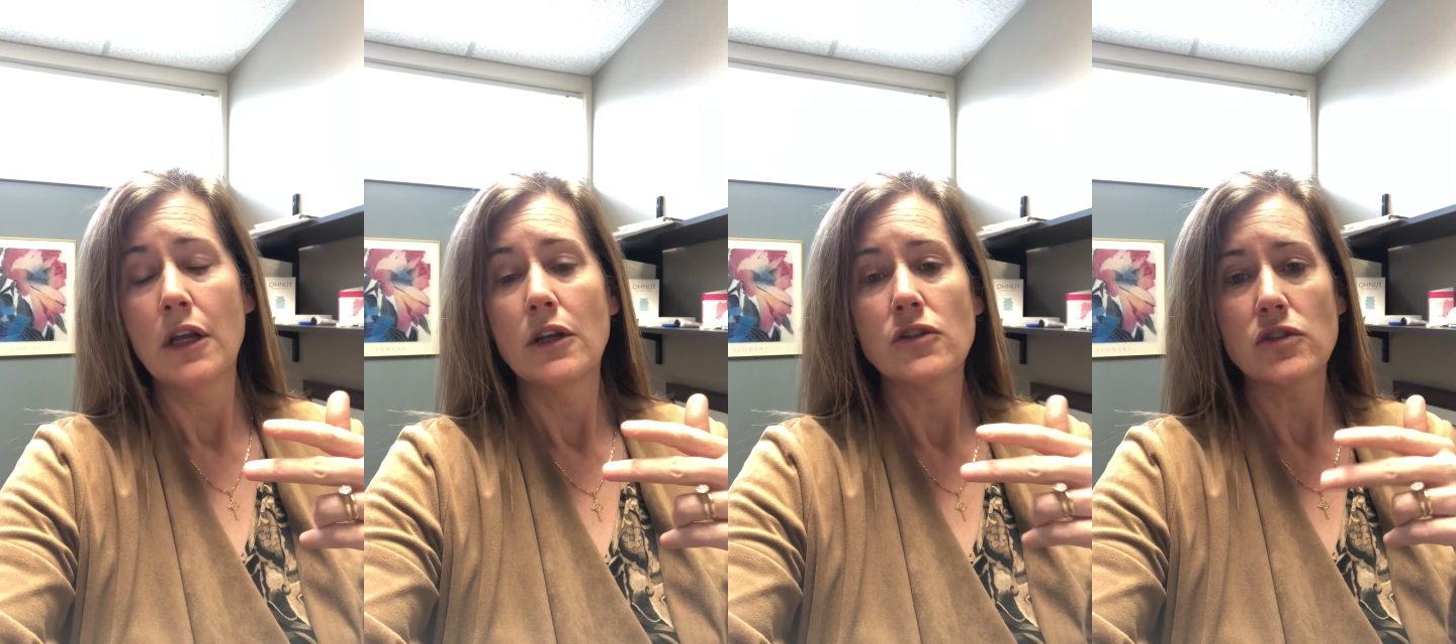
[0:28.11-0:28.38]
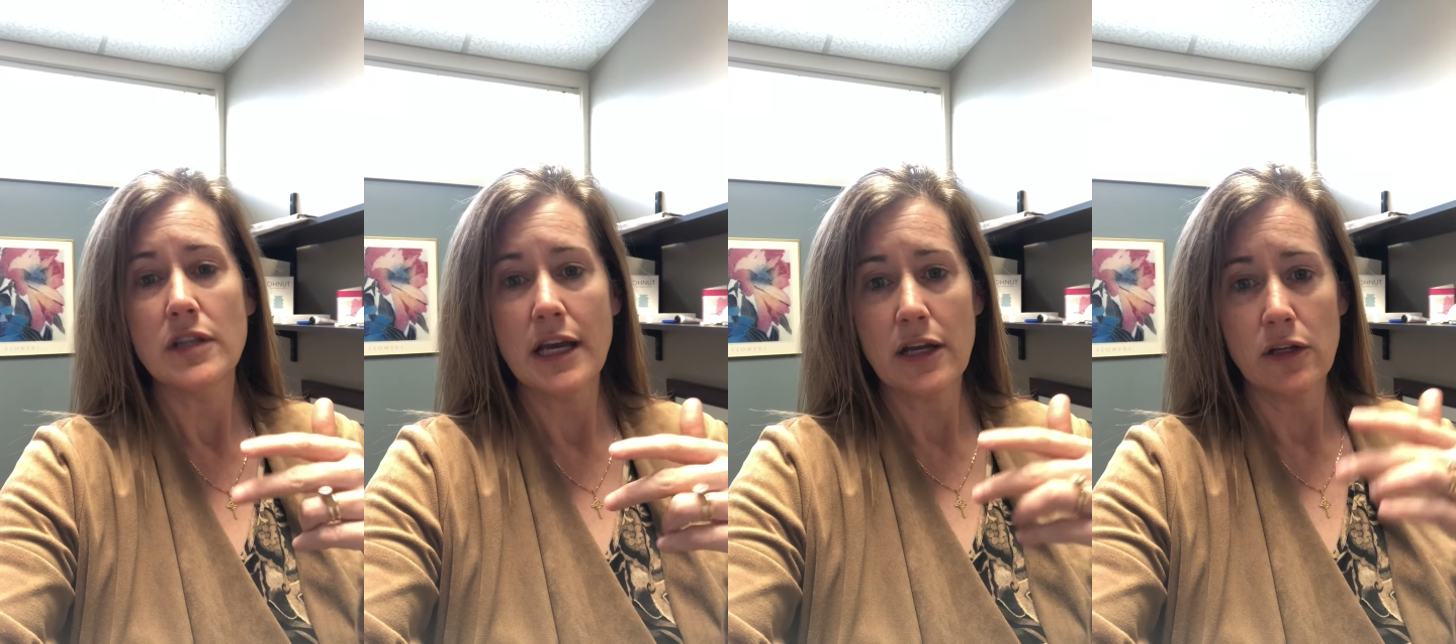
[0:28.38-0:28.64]

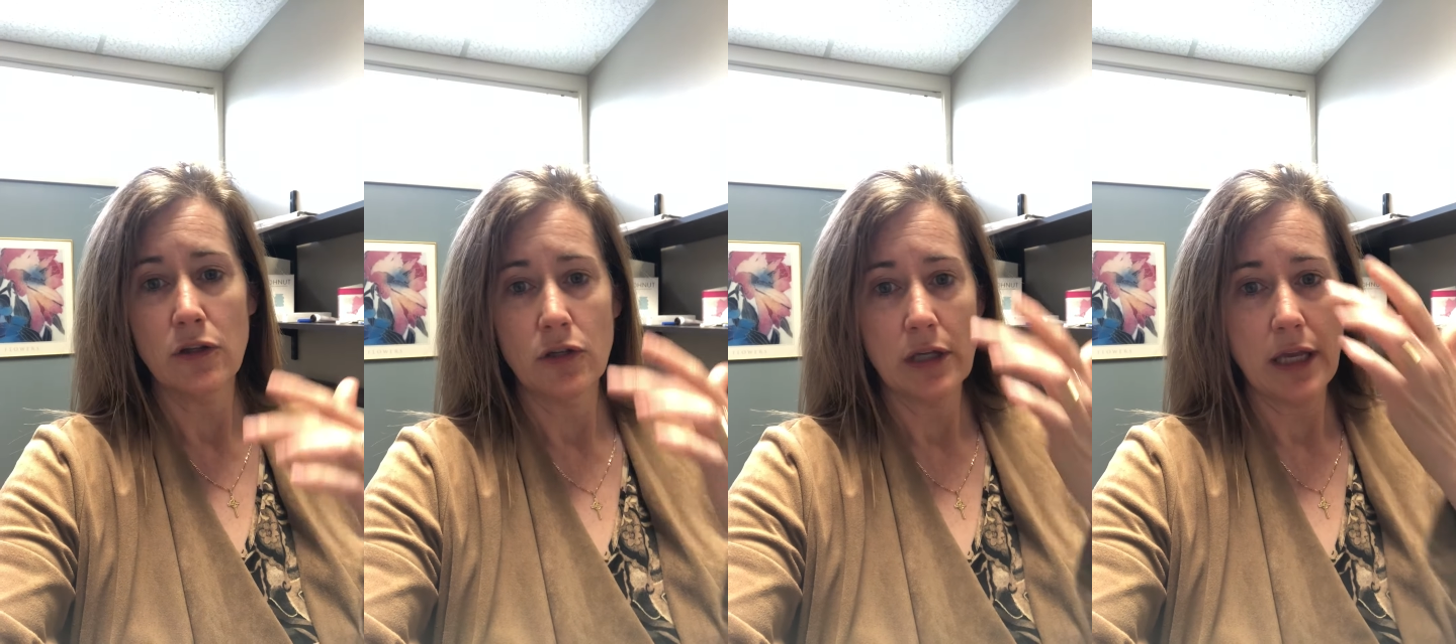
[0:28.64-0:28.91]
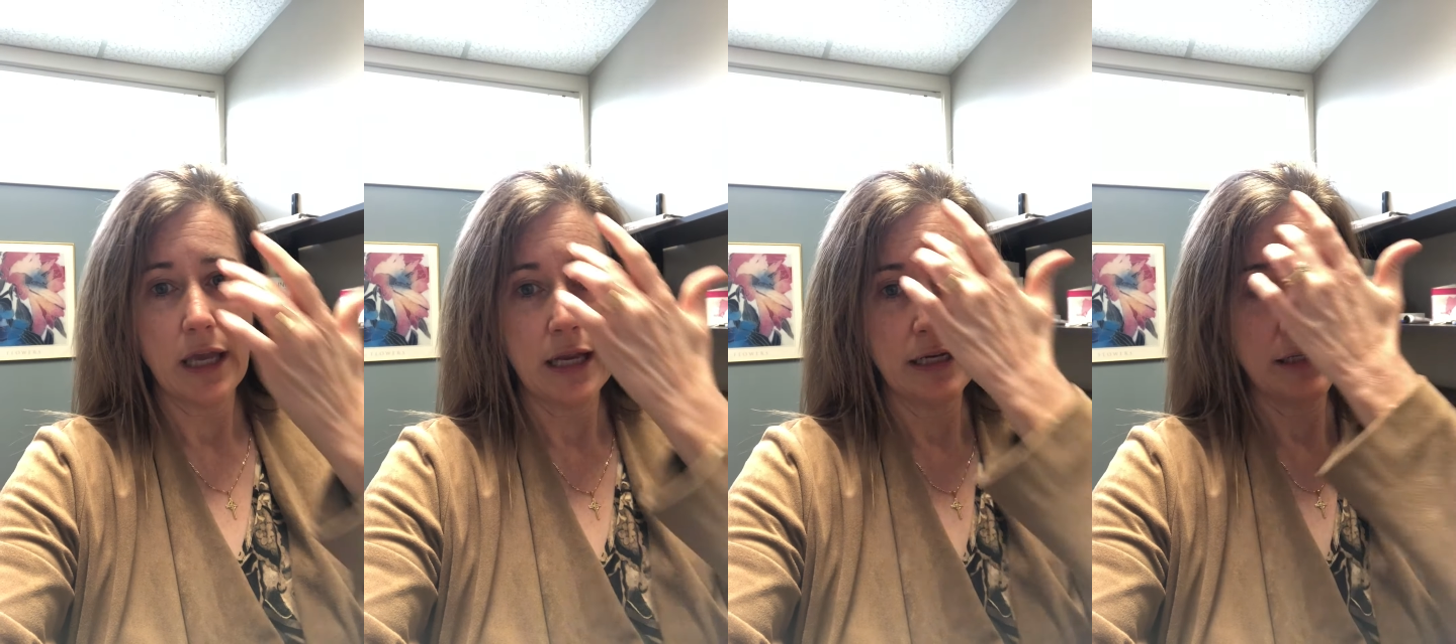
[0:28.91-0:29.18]
So that could
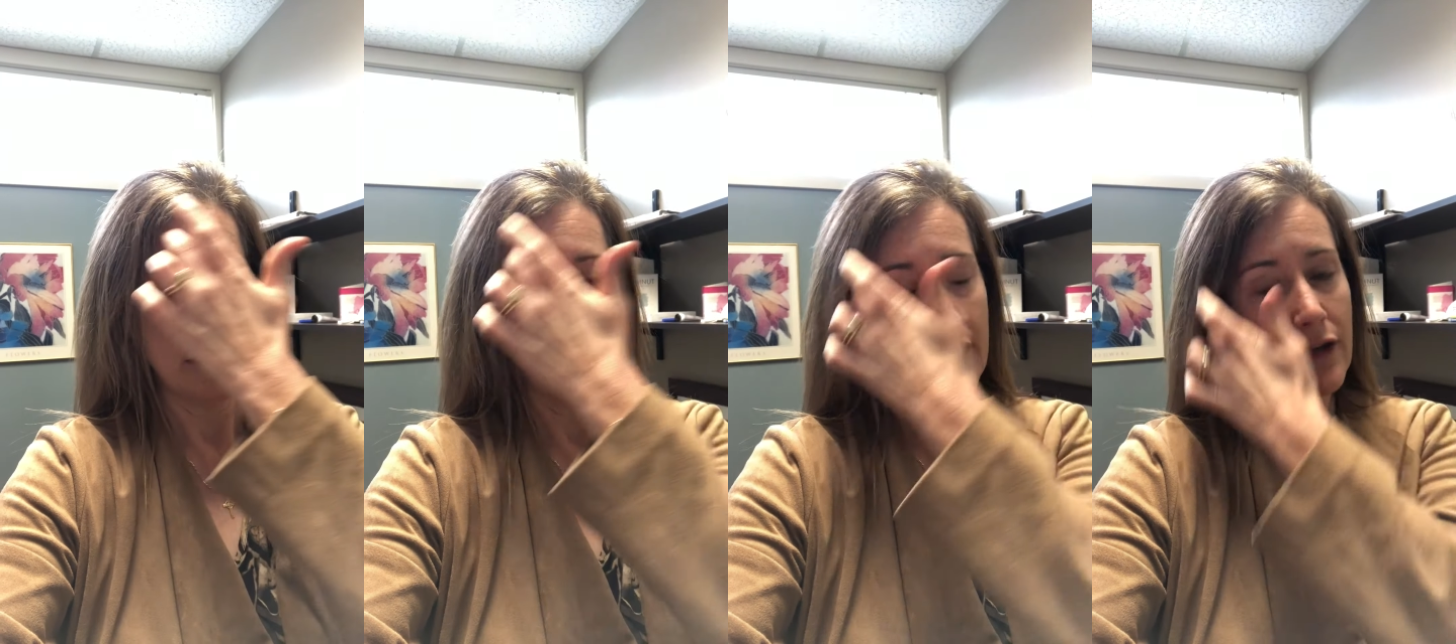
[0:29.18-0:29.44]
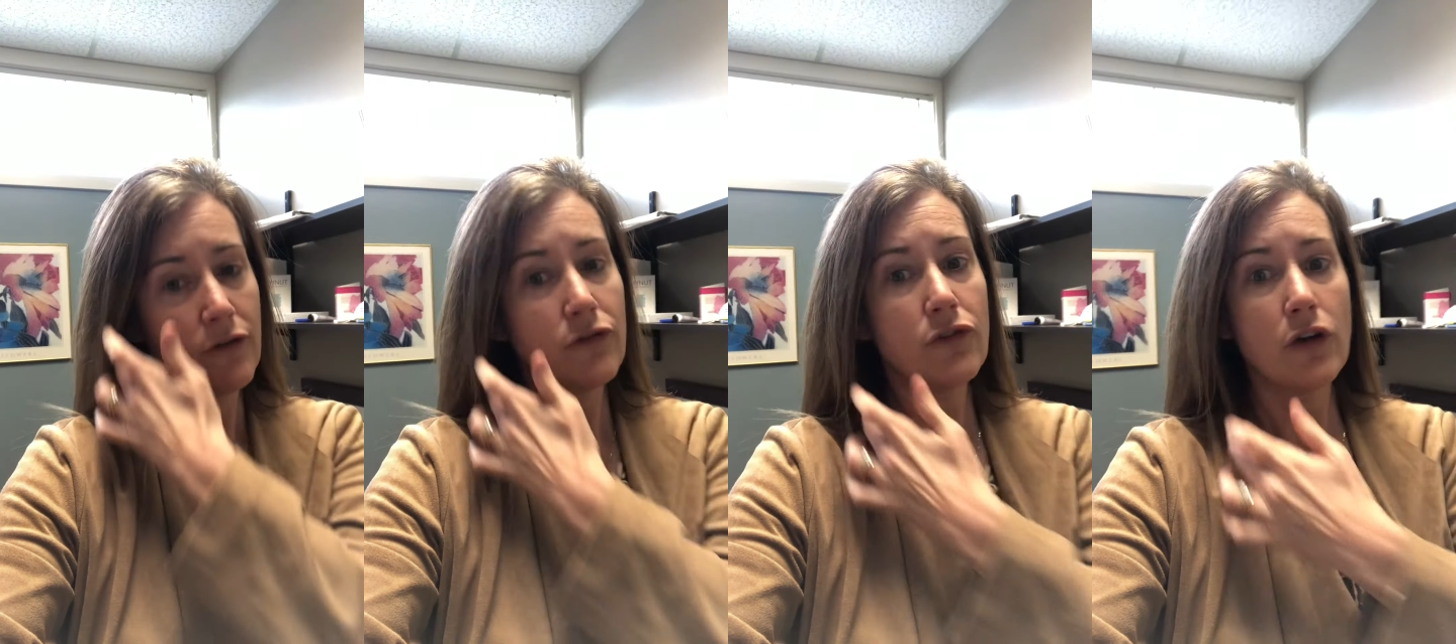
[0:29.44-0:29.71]
look
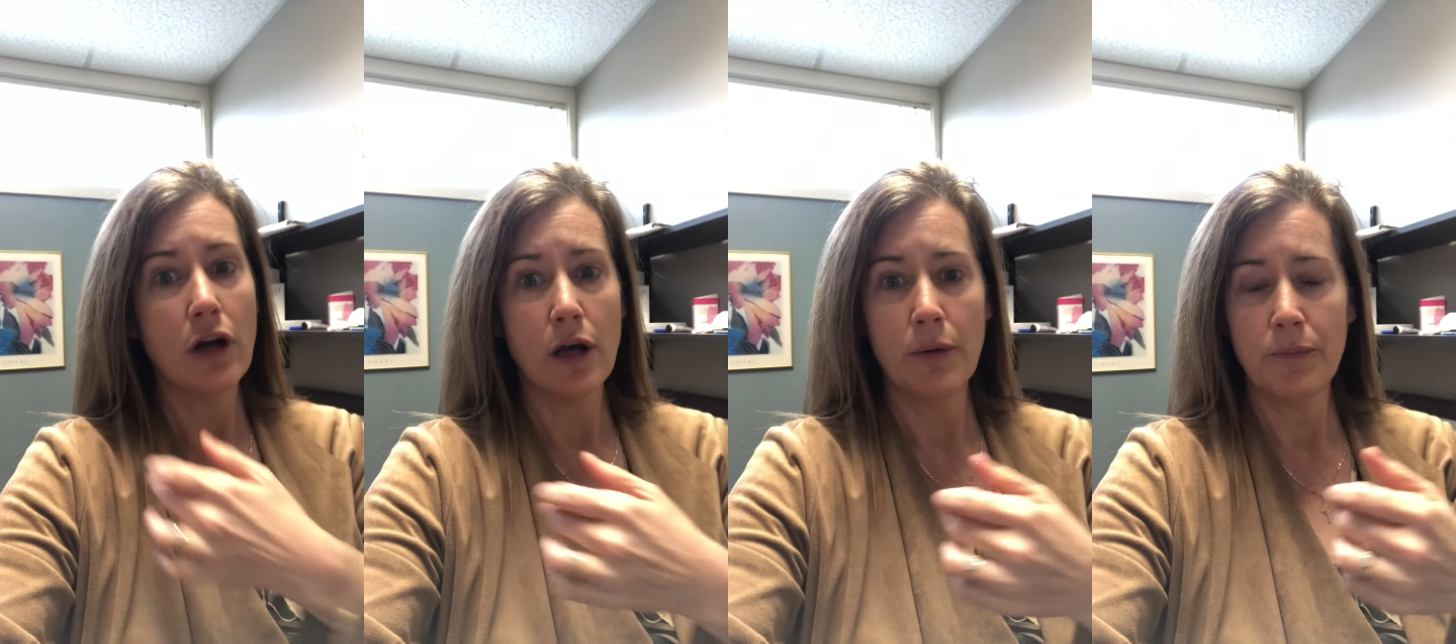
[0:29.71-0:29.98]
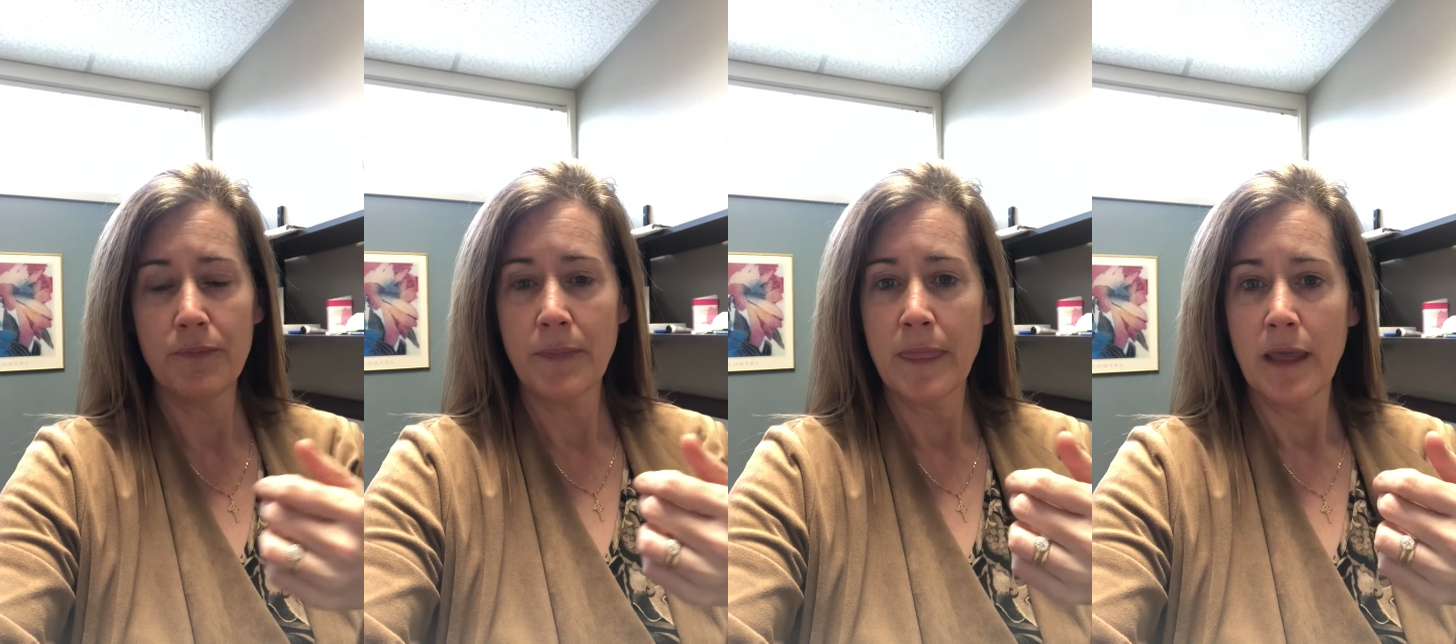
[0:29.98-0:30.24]
anything
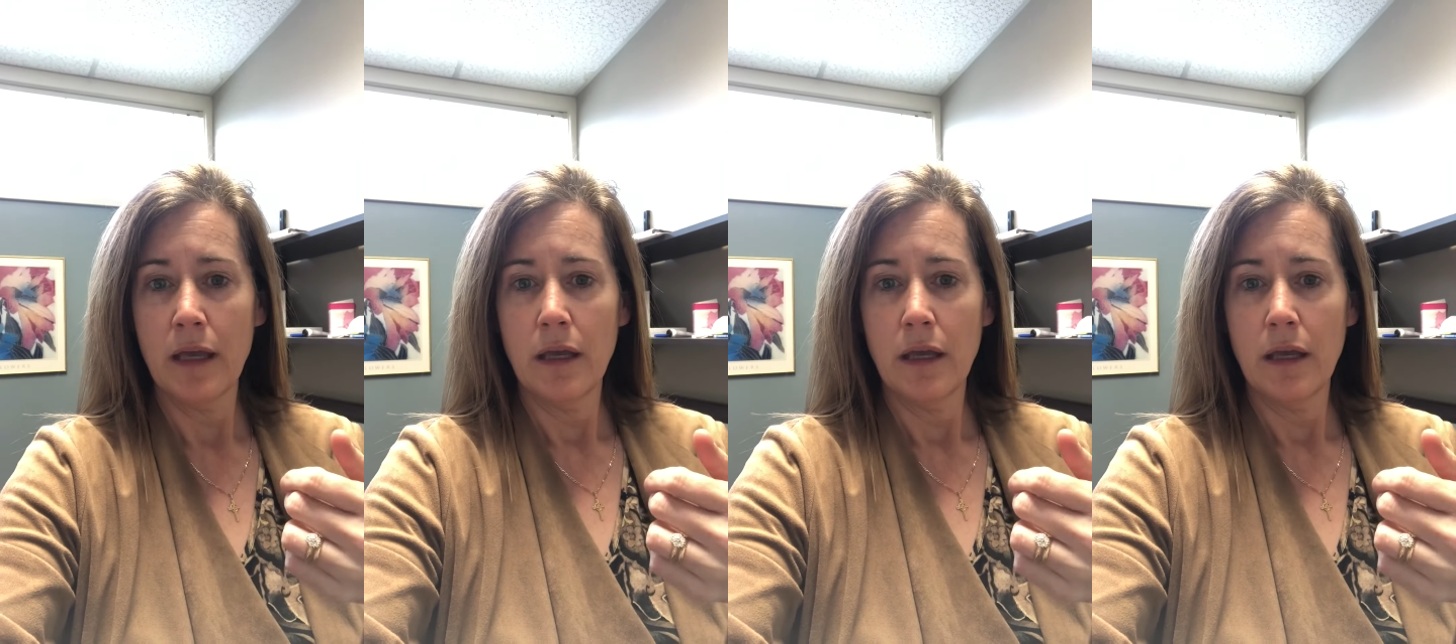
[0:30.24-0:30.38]
from